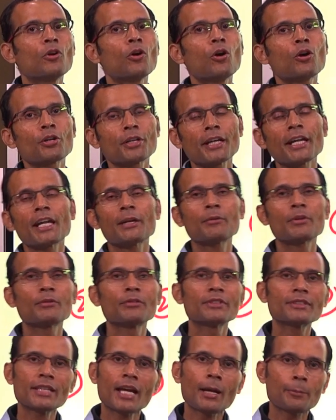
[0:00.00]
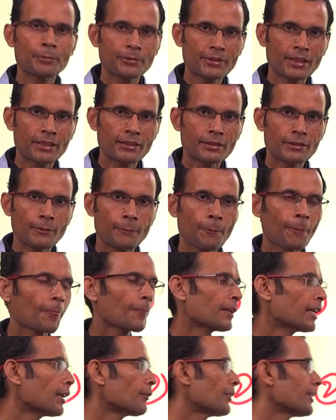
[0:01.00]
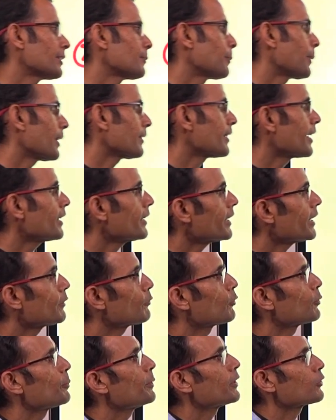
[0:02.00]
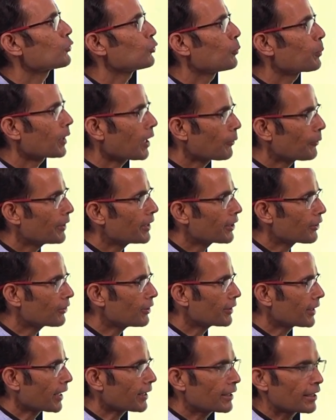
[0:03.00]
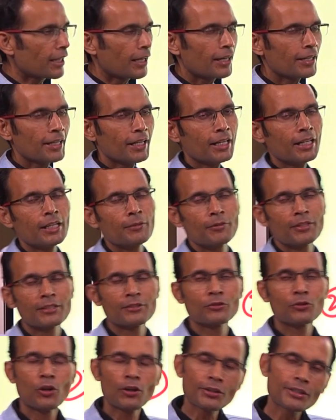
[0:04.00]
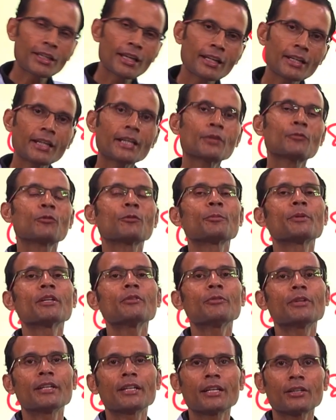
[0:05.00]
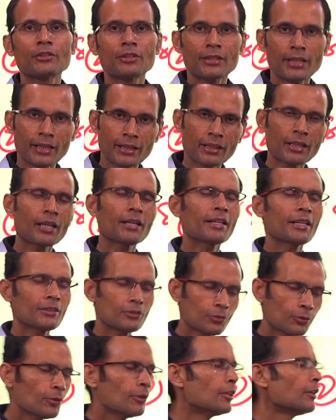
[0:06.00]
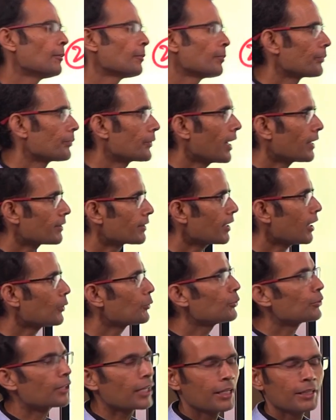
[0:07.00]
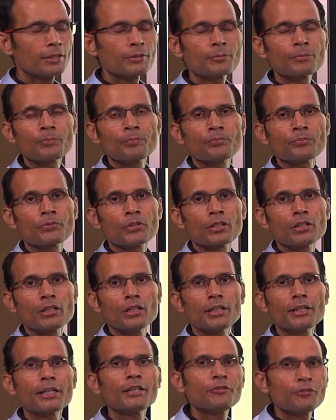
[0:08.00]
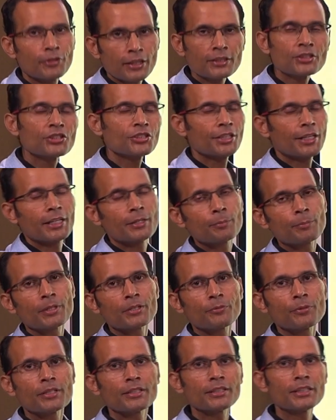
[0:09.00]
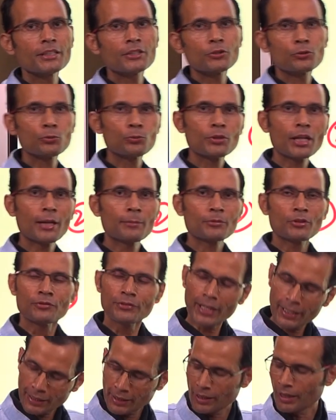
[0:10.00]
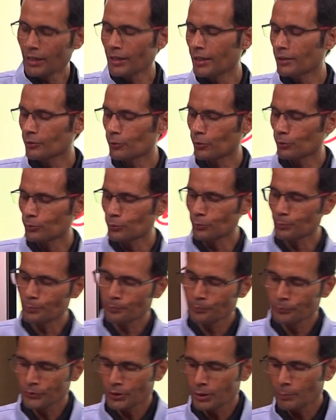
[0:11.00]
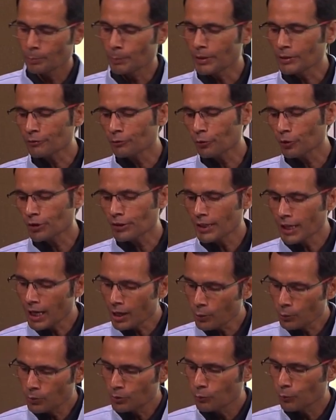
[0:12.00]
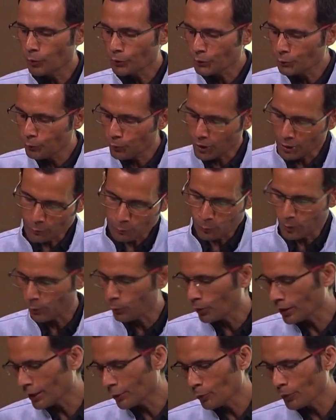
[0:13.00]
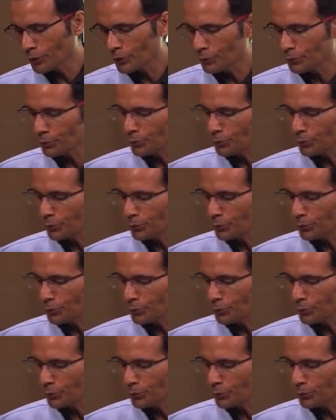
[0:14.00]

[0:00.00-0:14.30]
or A wave is absent. If it's present, it would be a supraventricular tachycardia. If it is not there, it would be a ventricular tachycardia. So, that's how you can differentiate between these two types of tachycardias also. But for now, what I want you